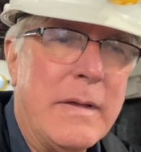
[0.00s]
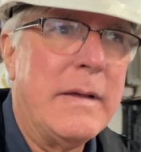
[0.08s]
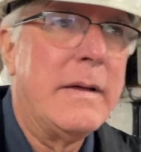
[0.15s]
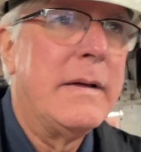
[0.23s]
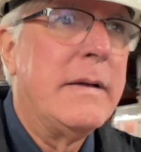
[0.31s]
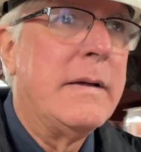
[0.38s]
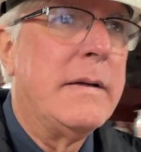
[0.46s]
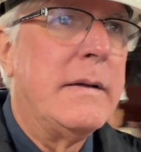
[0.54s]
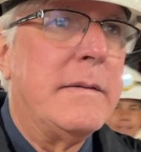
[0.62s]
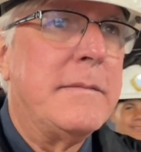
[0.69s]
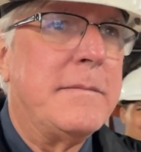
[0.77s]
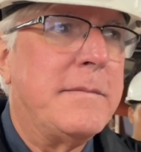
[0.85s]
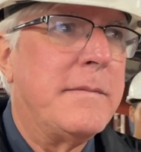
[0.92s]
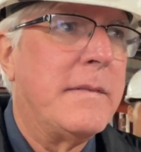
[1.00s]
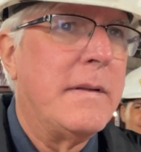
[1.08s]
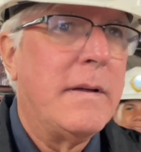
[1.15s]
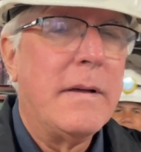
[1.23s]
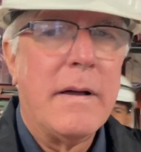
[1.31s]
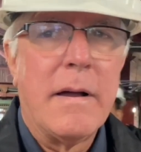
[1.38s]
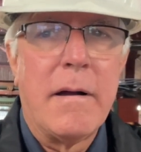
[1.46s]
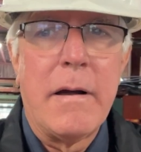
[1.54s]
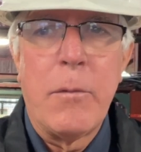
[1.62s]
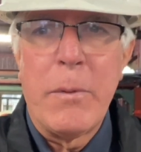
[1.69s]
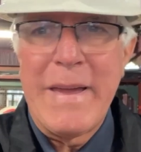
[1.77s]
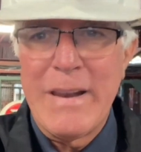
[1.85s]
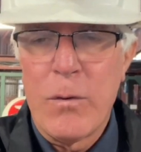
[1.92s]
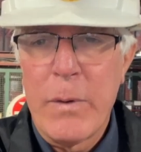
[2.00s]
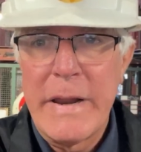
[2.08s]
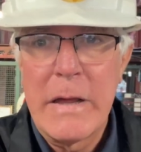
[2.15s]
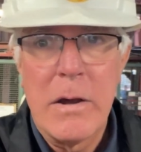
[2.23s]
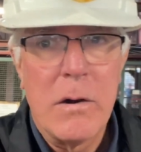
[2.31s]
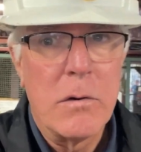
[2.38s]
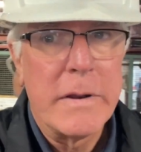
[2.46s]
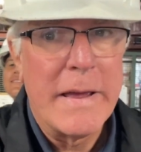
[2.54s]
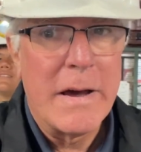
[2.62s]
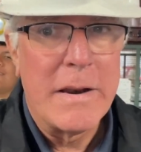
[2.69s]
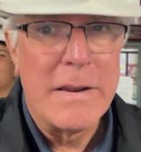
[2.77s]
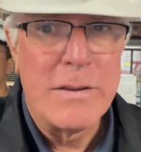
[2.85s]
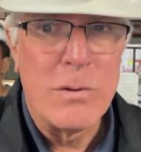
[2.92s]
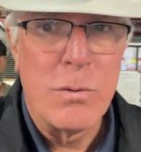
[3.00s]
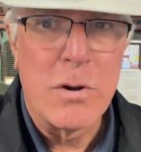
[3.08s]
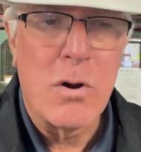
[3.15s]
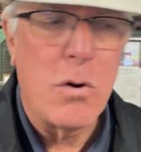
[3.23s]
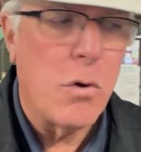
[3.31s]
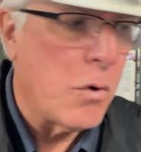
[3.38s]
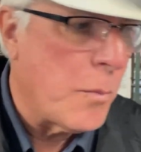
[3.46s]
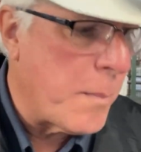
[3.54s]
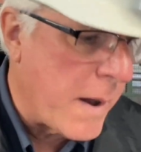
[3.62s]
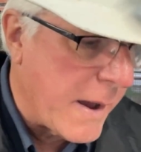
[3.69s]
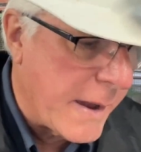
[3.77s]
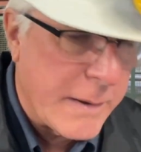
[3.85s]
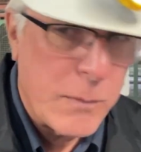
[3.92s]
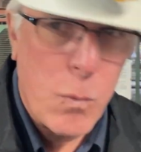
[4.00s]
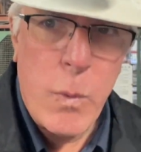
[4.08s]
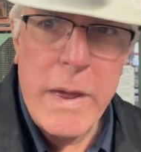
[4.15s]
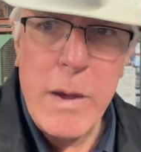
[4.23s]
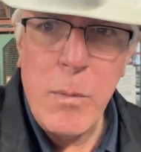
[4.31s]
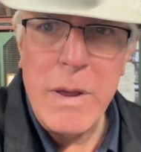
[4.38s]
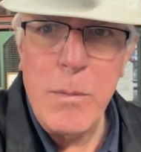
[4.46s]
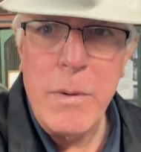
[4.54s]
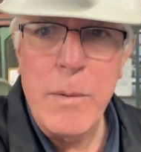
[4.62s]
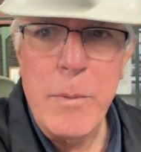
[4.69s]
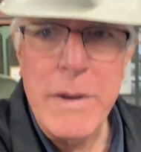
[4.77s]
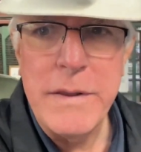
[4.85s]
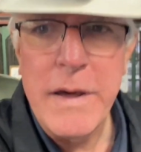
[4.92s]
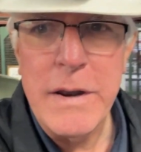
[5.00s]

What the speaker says: take the young people, the students, to a